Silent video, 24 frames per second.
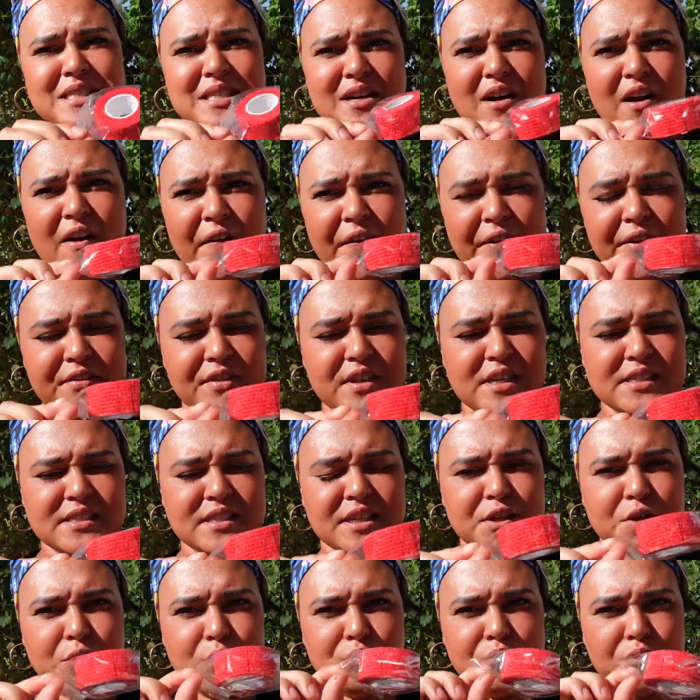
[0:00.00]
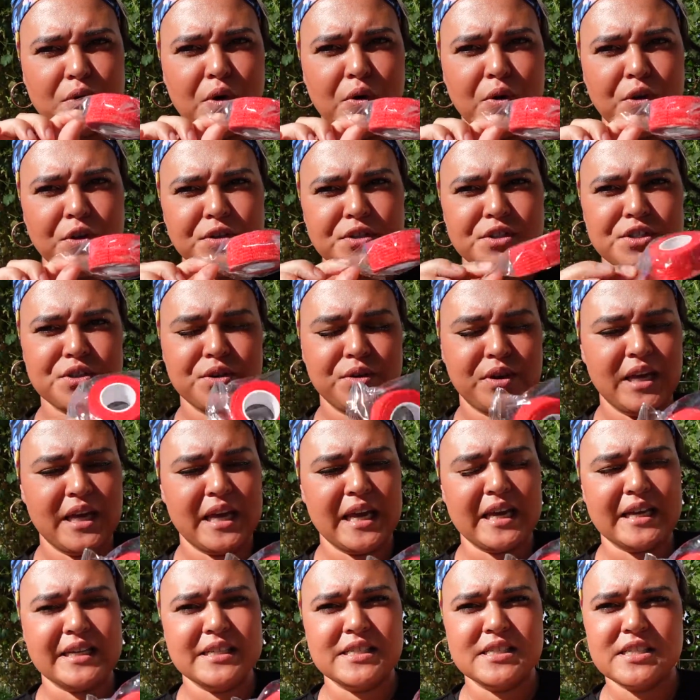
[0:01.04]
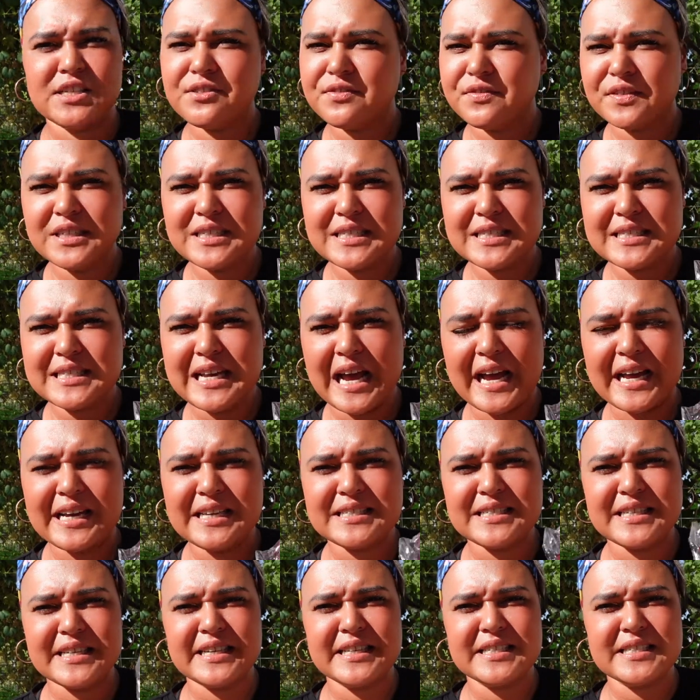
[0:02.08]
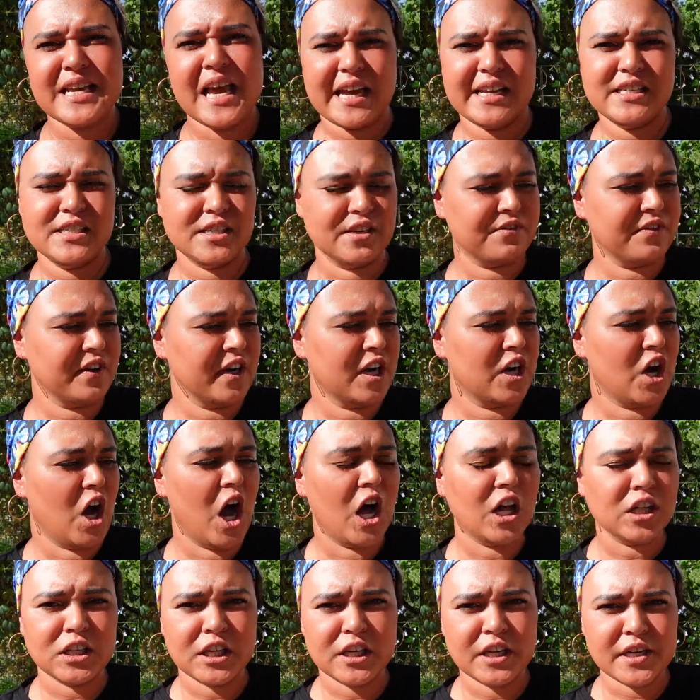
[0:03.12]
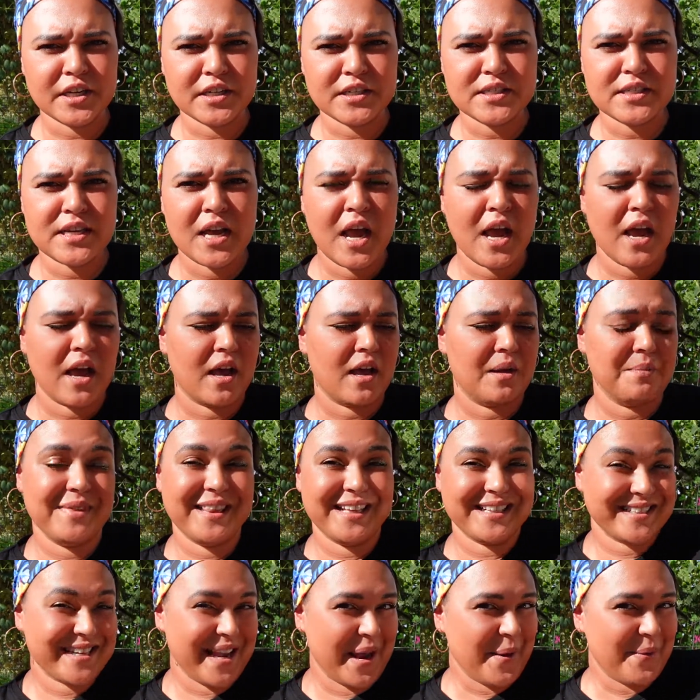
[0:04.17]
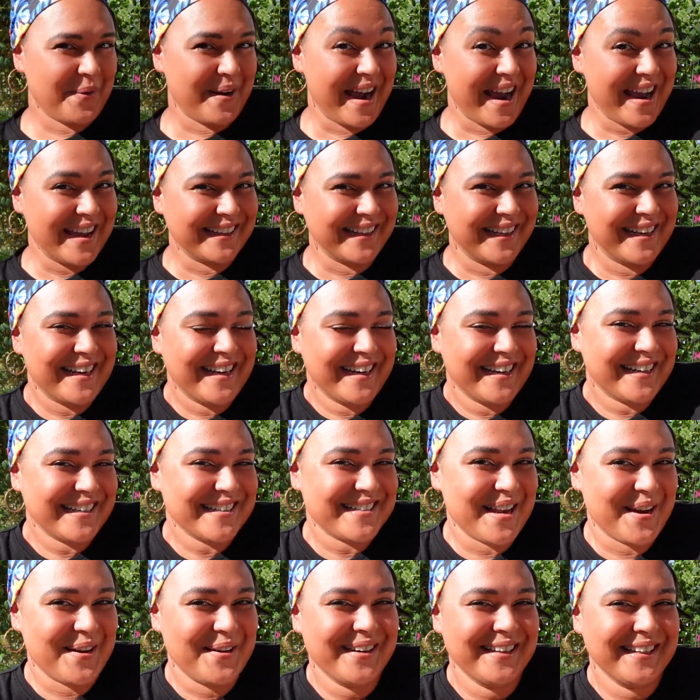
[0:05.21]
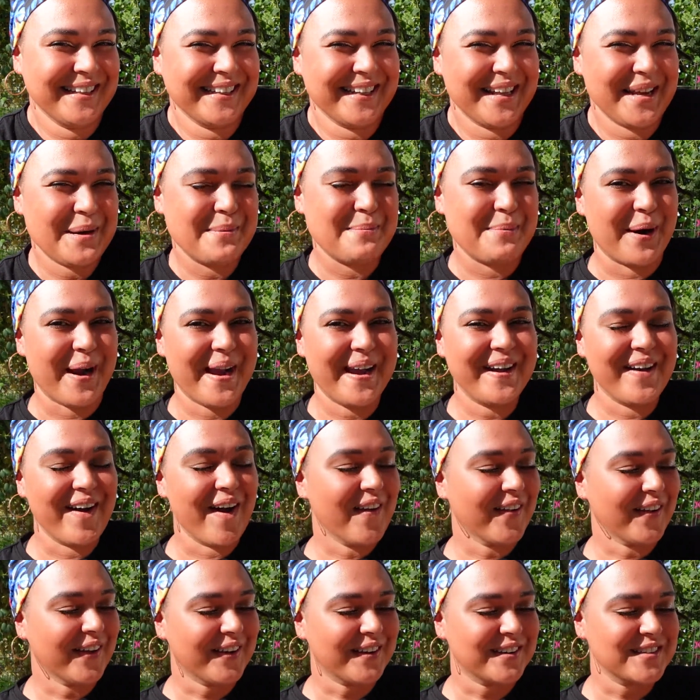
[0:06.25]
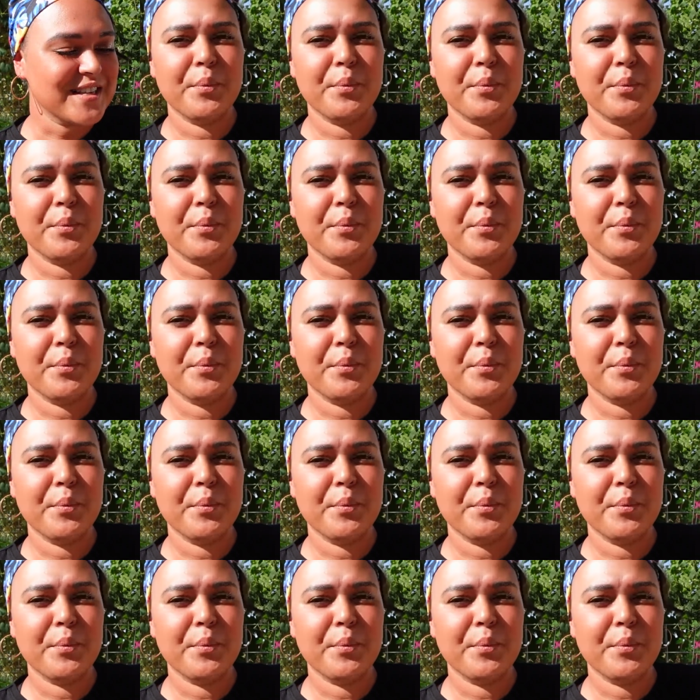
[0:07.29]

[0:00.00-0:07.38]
in all of these little rolls. You can get different sizes and different colors. That's kind of why I like it, is I really like bright colors,